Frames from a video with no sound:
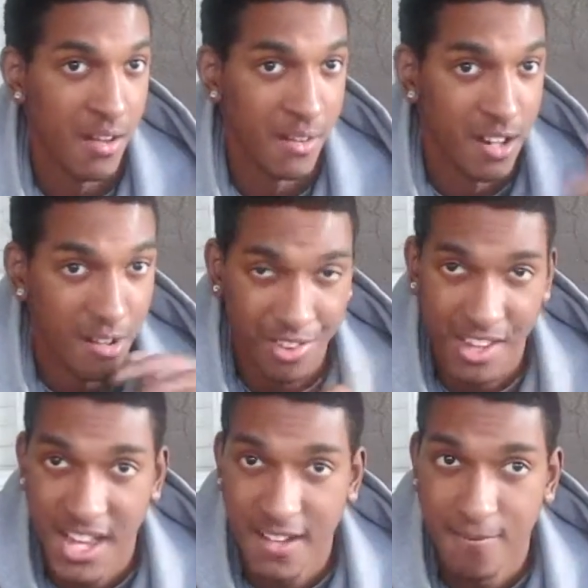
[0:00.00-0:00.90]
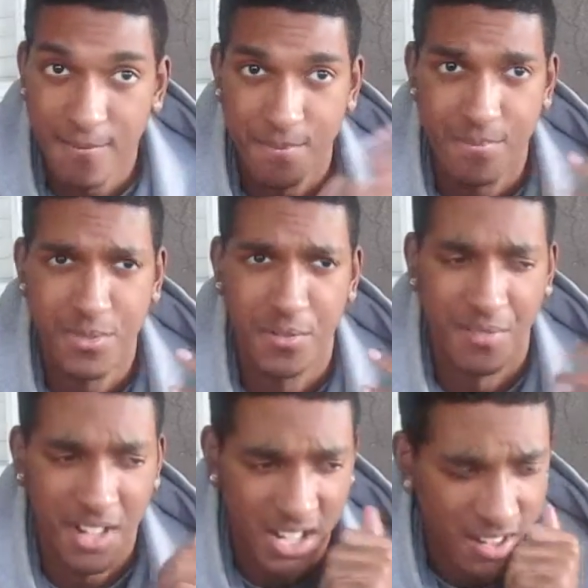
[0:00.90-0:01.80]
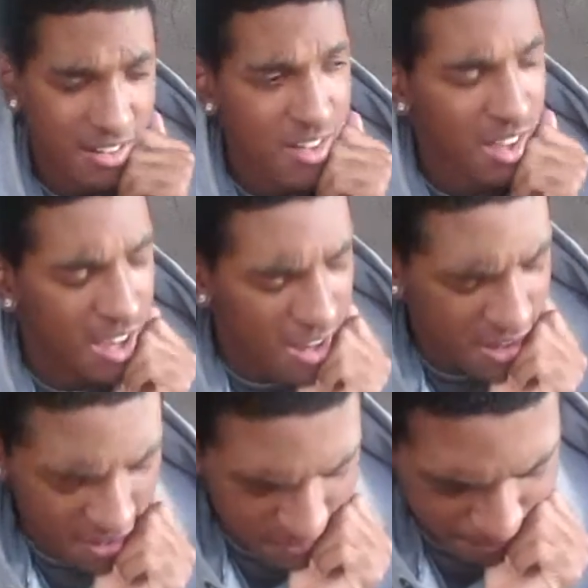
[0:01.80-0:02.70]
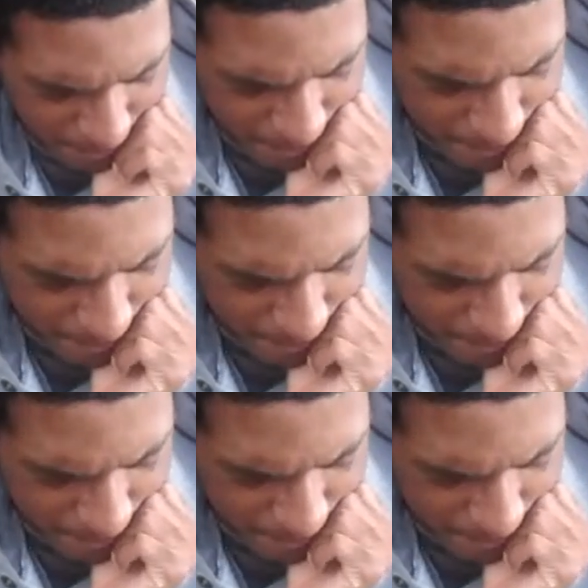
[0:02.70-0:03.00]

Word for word: You know what I'm saying? What the fuck? Um,